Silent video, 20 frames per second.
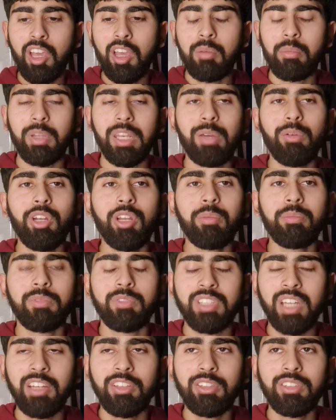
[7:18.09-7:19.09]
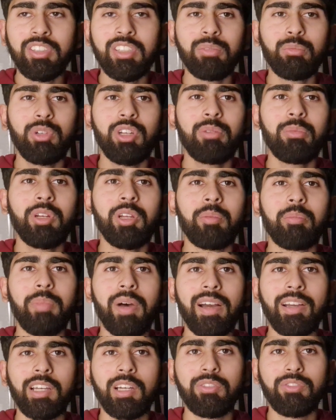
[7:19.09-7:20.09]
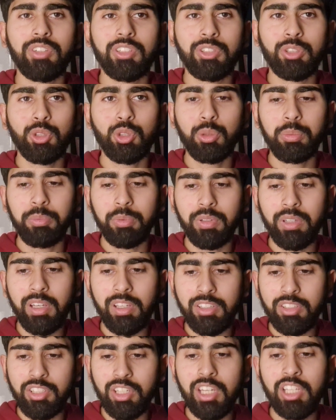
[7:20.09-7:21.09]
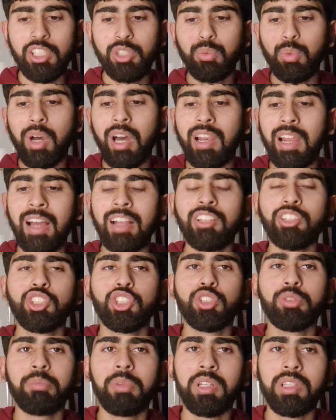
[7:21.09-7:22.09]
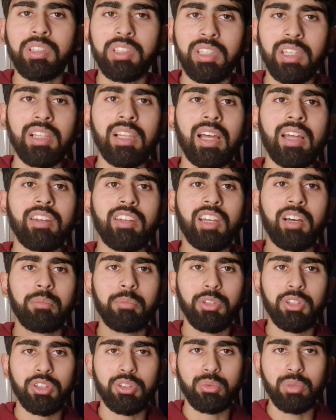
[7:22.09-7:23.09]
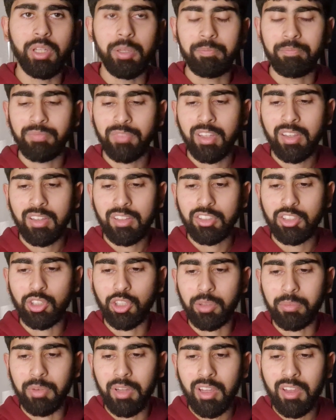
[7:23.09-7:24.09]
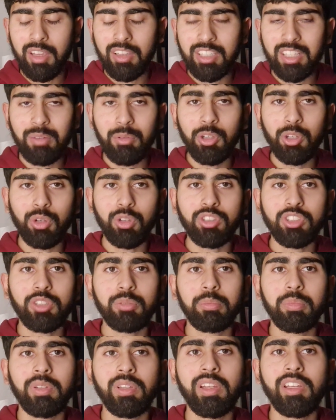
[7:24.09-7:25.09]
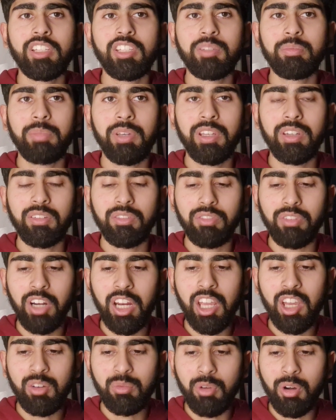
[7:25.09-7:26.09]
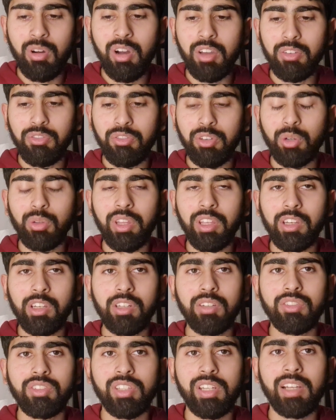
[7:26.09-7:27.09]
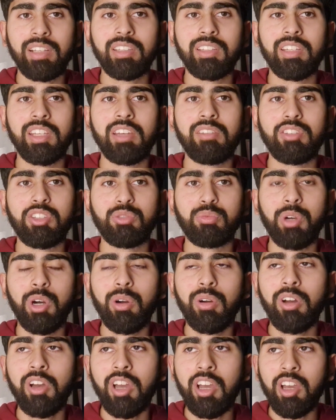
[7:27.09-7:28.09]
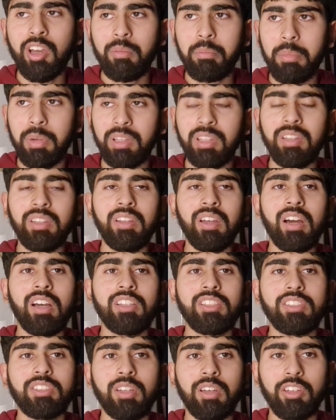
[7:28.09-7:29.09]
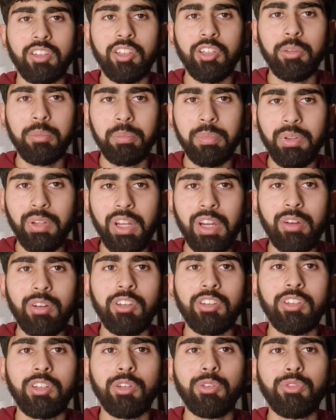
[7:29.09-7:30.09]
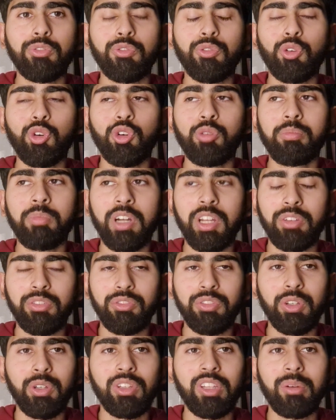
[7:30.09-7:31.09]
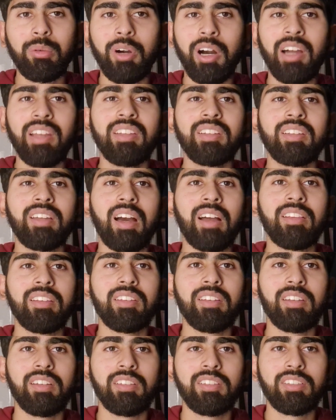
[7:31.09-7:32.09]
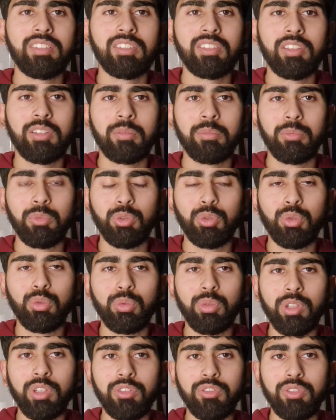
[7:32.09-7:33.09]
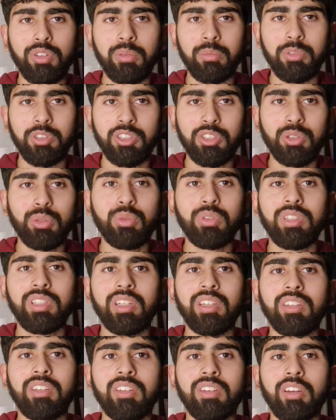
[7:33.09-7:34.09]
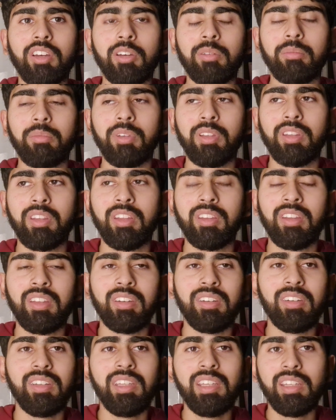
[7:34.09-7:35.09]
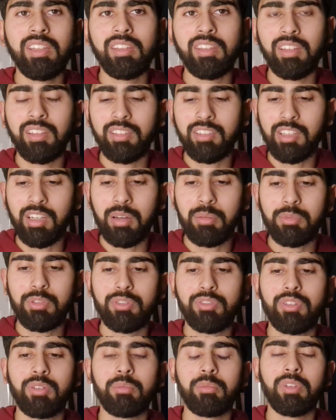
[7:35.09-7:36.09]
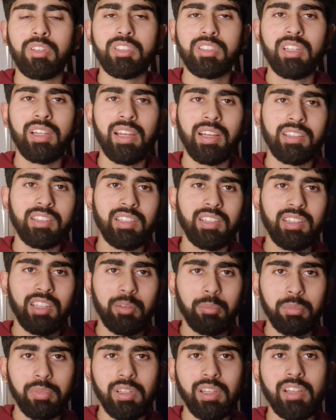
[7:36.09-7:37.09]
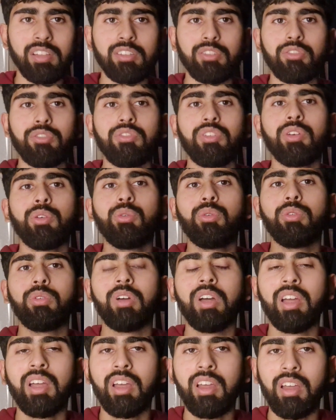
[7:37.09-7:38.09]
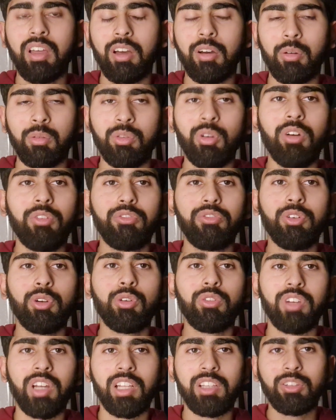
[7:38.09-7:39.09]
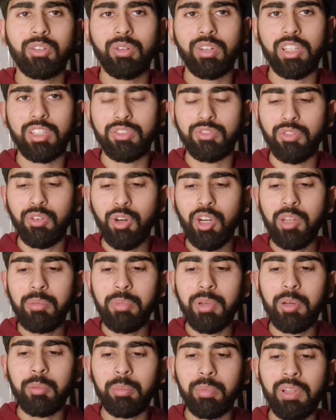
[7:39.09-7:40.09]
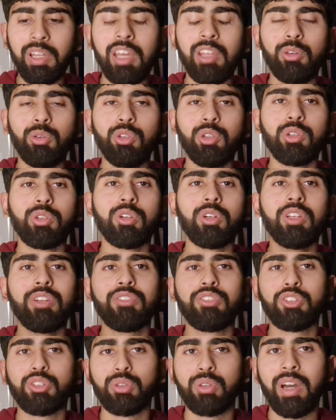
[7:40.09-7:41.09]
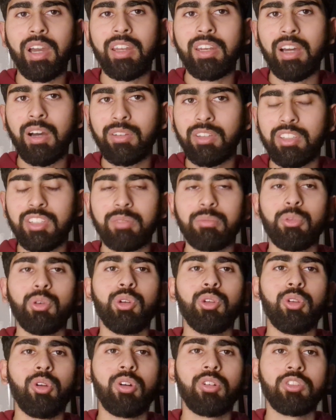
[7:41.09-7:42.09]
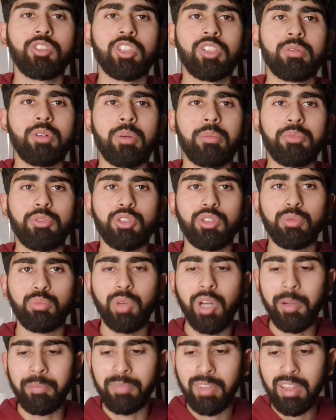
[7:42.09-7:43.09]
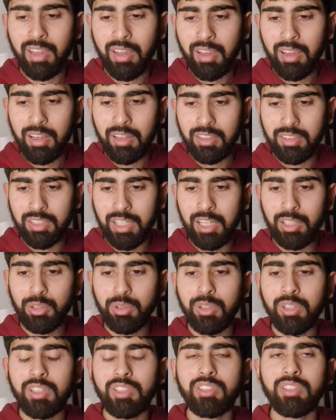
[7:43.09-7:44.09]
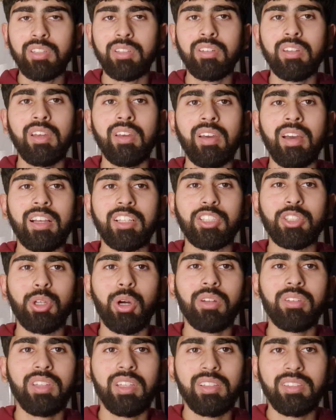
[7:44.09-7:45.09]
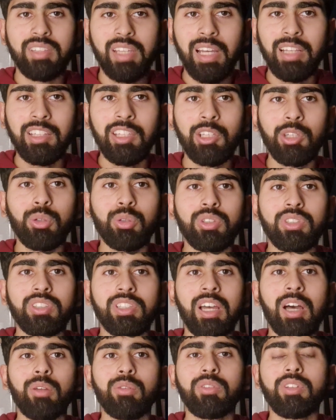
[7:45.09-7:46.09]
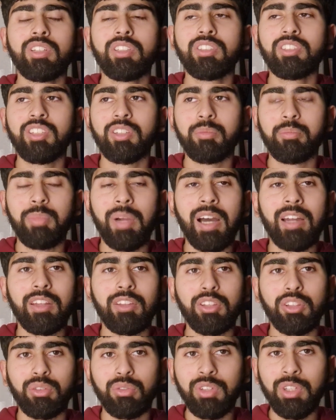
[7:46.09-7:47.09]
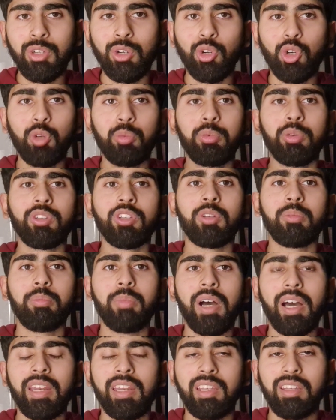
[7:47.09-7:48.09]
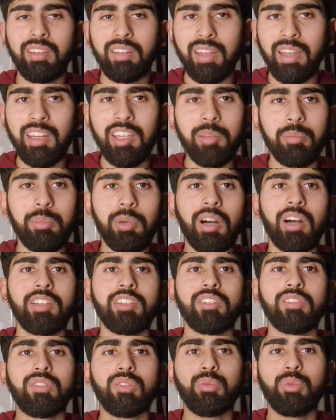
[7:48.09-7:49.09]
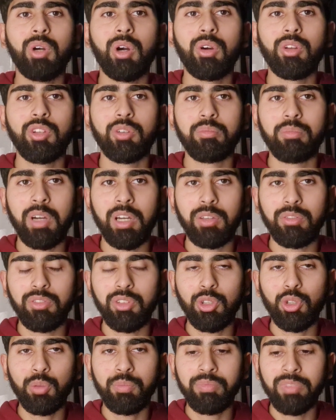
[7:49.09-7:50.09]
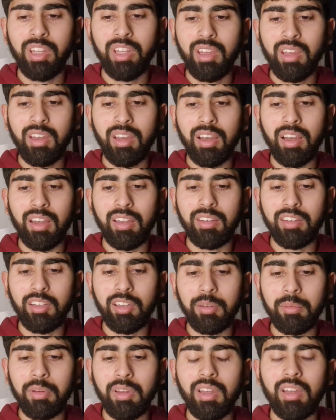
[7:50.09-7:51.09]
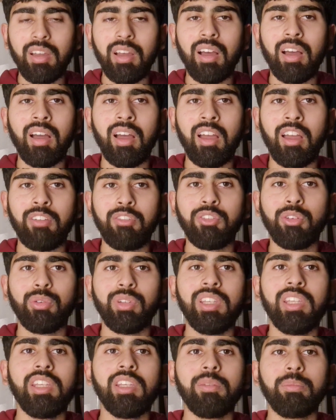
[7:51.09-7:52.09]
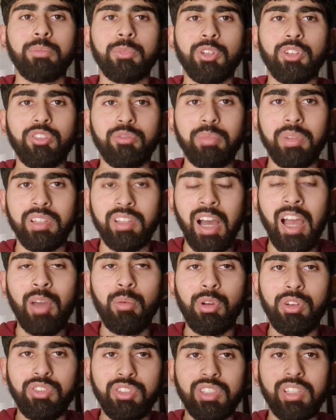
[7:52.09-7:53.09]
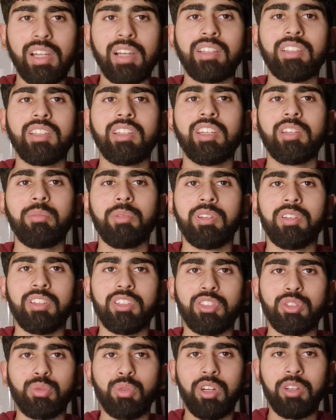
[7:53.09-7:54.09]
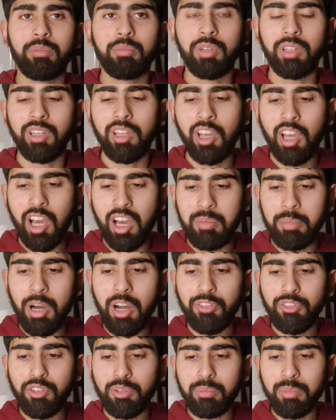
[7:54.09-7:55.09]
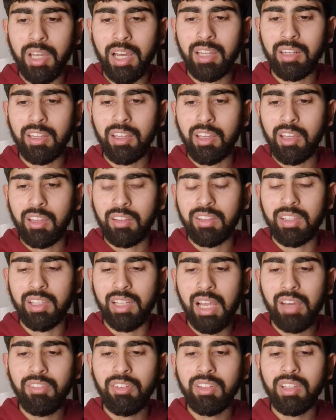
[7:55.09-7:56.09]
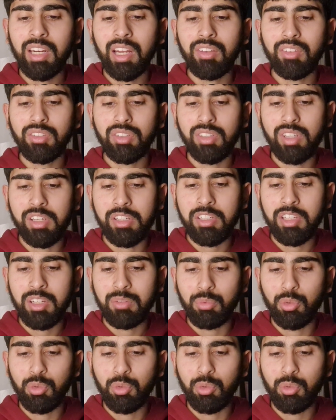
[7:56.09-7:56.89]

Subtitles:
But Sai Sudarshan would have been a backup for 2 players, Jaiswal and Shubman Gill at number 3. So someone who also plays spin very well, I feel they could have selected him as well. But it is a good player in good form, but I feel there were other candidates who would have suited the need in terms of selecting that player to fill, or not fill Virat Kohli's void, but a player who you could have tried out as a more long-term option, where Sai Sudarshan has got the technical soundness to bat at 3 or open the batting in any part of the world, in my view, and I feel he could have been, I would have selected him in the squad. But apart from that, the 11 that I suggested